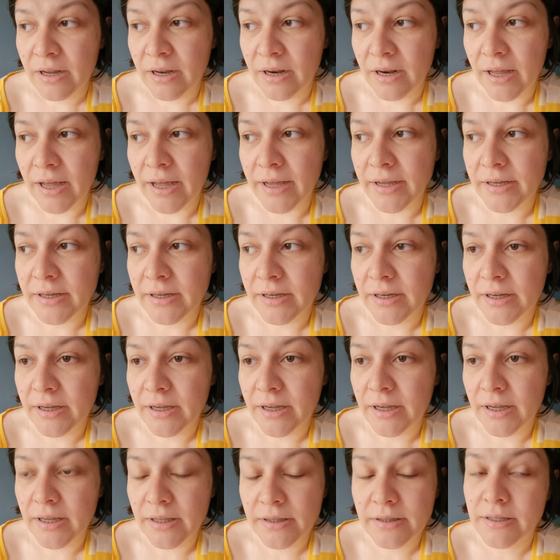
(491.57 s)
Like,
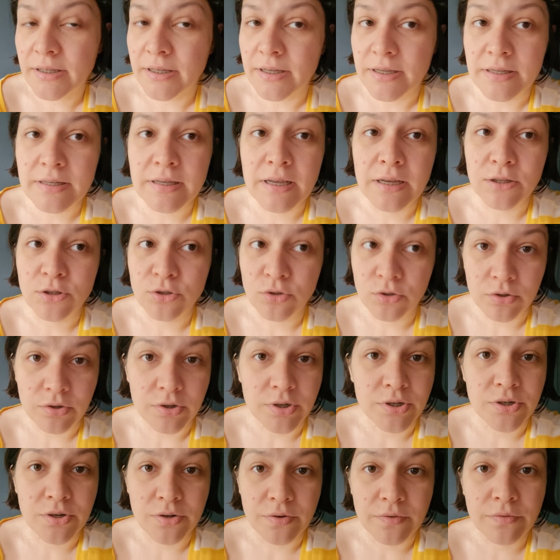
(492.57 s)
it is a
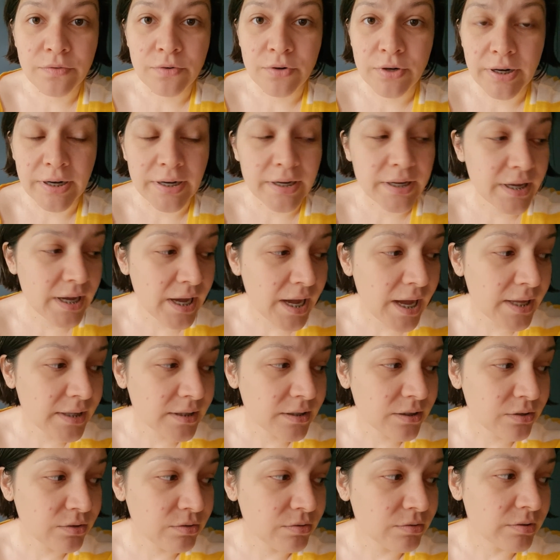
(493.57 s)
torture for a
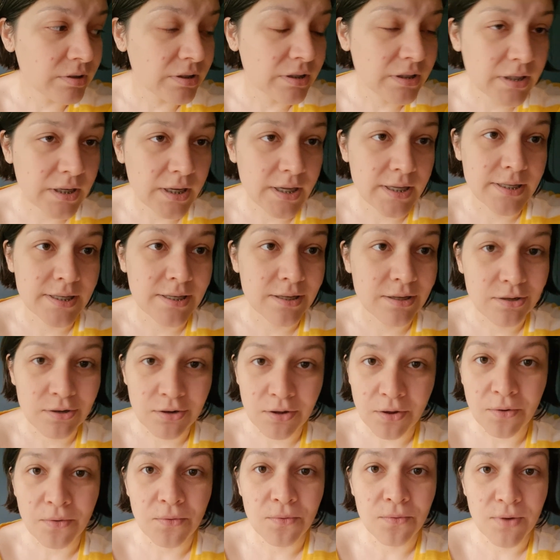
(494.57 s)
cat who doesn't
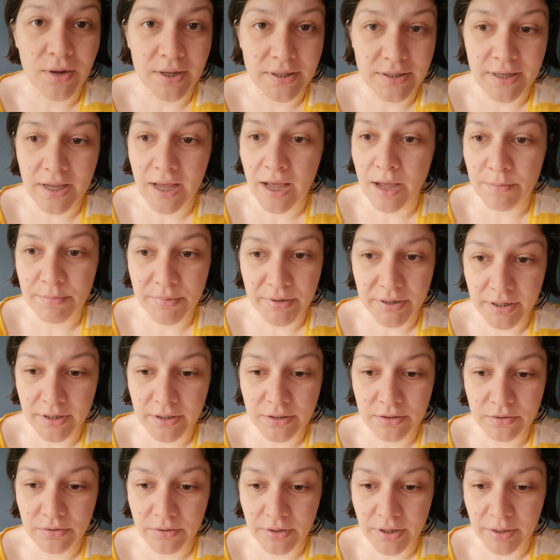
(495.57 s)
know what's
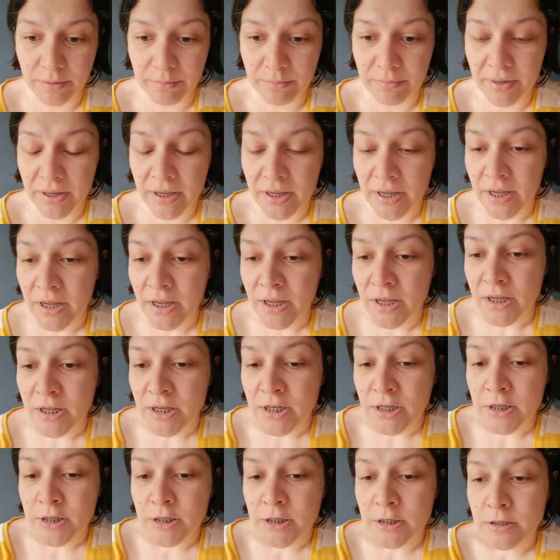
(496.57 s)
happening to him.
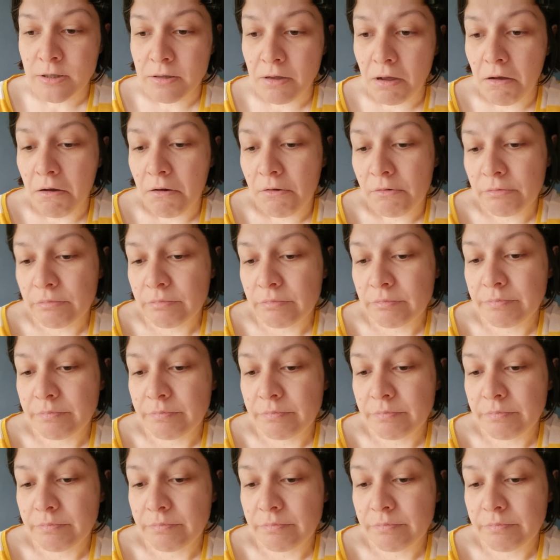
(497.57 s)
So,